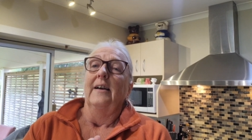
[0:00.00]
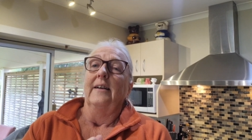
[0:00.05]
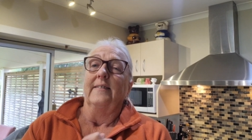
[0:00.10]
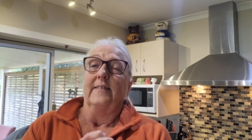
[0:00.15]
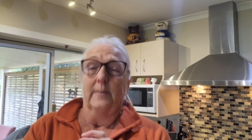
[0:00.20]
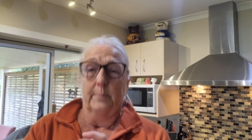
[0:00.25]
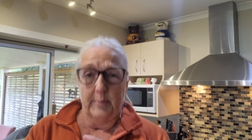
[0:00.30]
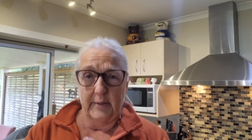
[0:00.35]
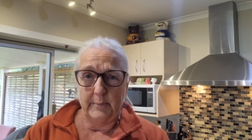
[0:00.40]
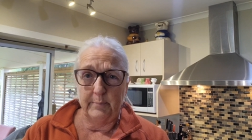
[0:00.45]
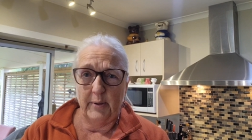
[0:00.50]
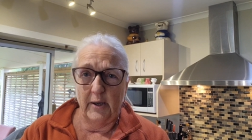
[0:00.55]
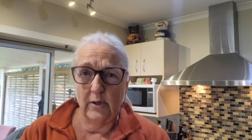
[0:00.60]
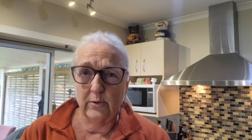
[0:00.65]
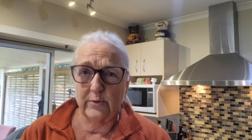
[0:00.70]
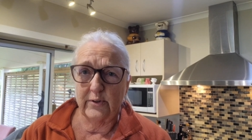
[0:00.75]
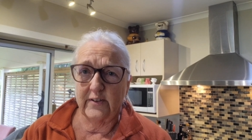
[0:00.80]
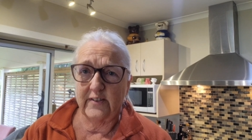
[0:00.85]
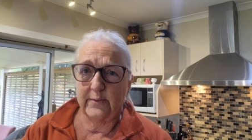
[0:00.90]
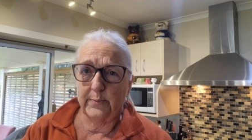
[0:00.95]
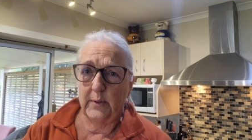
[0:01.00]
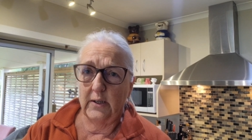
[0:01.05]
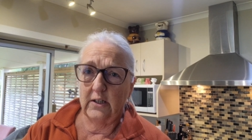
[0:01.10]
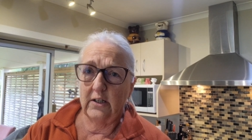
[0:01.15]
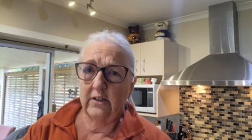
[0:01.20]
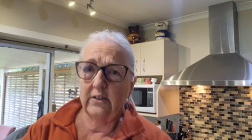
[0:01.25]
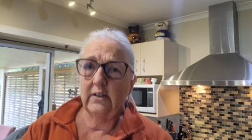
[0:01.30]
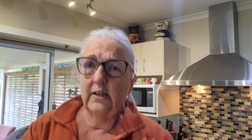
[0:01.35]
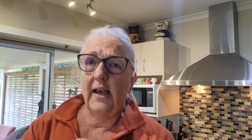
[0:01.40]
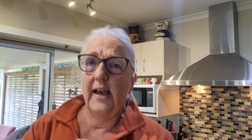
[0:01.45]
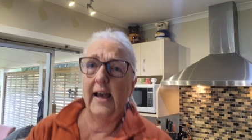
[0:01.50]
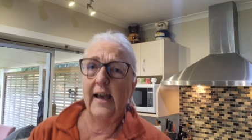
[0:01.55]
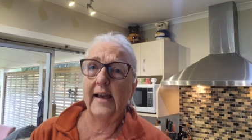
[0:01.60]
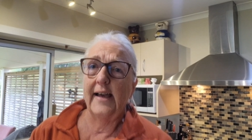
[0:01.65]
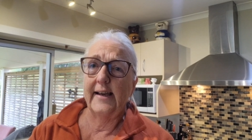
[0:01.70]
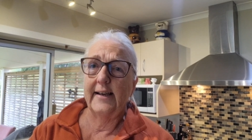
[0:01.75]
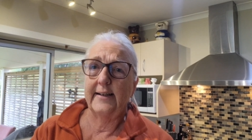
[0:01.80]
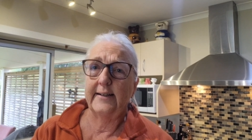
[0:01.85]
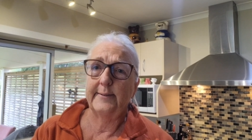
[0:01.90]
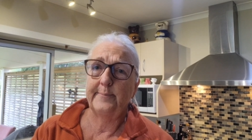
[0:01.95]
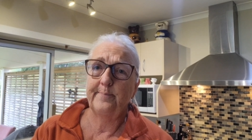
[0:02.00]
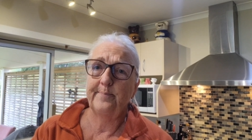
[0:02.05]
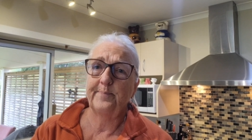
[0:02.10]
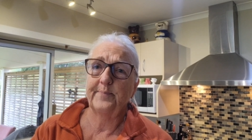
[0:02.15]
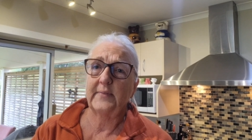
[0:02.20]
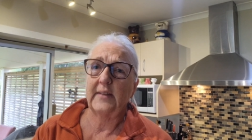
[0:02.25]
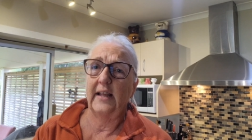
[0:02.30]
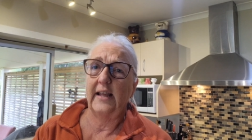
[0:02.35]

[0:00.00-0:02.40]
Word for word: It's a big pill to swallow, um,